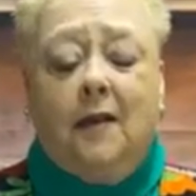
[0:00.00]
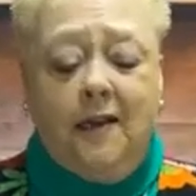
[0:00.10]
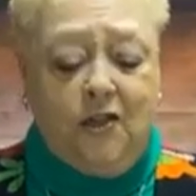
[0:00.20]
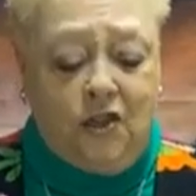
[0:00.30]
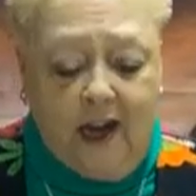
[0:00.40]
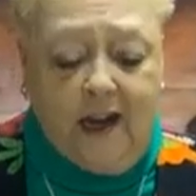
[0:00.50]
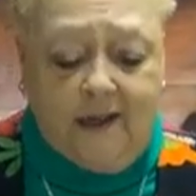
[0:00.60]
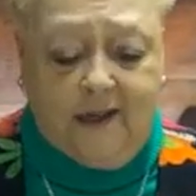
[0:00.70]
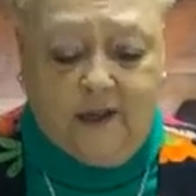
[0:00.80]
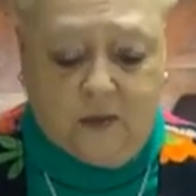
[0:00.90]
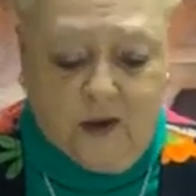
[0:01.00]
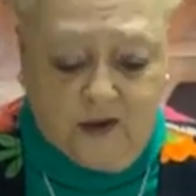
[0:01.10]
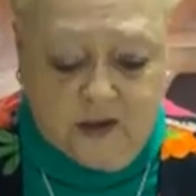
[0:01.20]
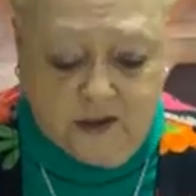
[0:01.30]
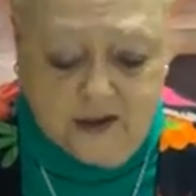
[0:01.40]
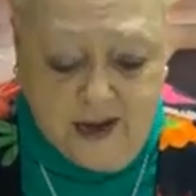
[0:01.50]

In Jesus' precious